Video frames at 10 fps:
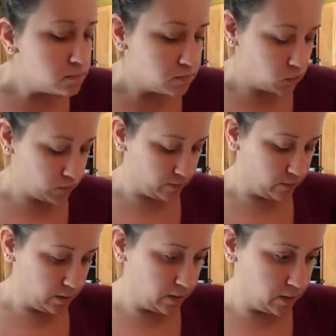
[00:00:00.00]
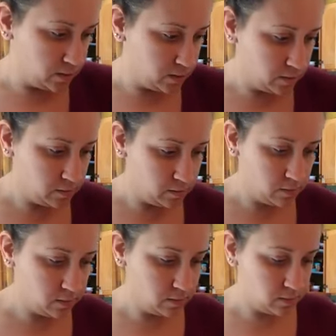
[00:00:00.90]
Ooh, it really does
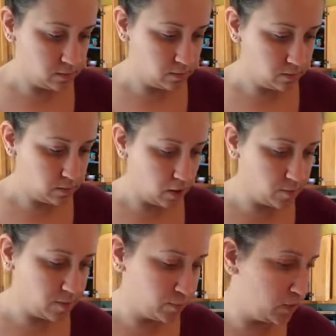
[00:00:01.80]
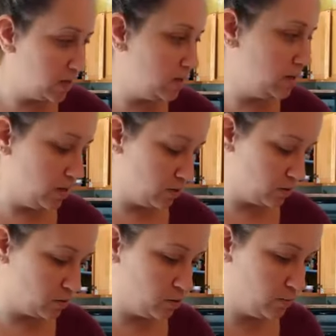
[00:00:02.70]
our paprika in here, our
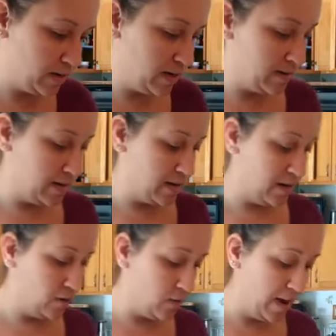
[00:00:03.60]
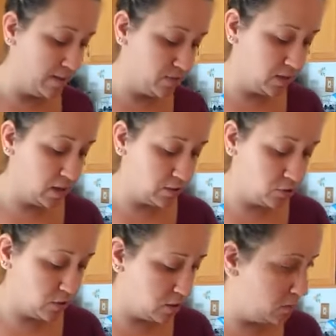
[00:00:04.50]
cumin, and again, I don't have
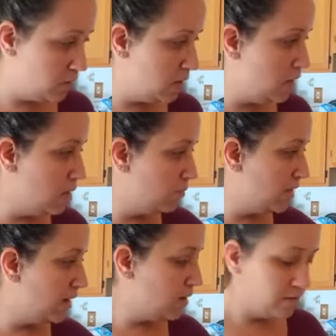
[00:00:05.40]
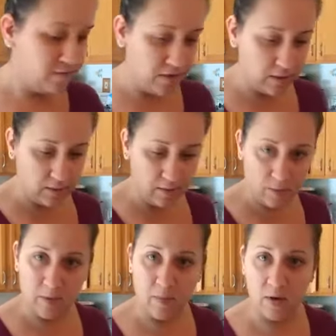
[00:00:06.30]
cilantro, but I, I figured a little
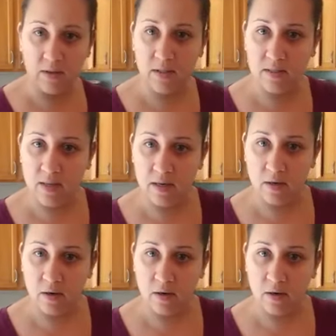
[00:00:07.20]
bit of parsley is not going to